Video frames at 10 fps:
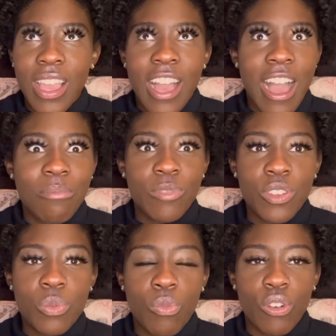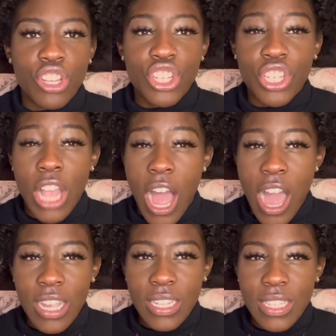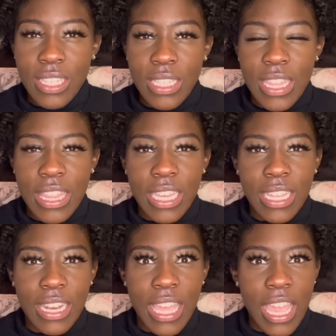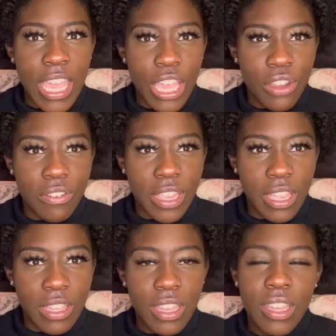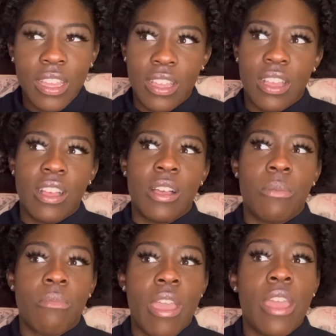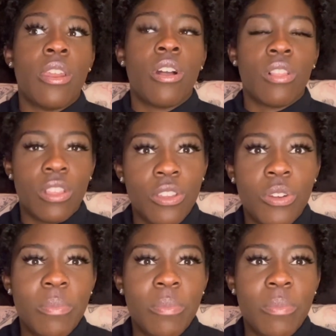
I'm just more shocked than angry. And a little